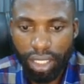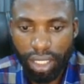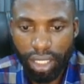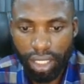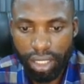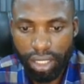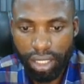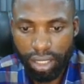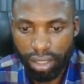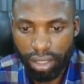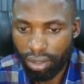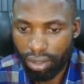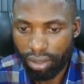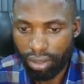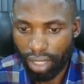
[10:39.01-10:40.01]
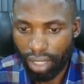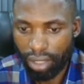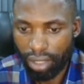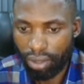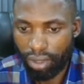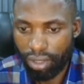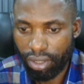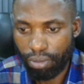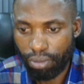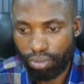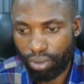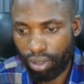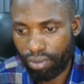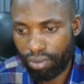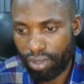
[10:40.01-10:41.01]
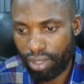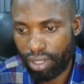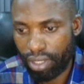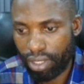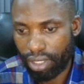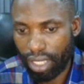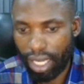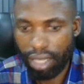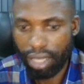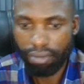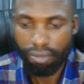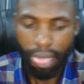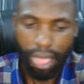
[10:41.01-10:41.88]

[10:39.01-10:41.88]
Create, no, I don't want a prompt this time.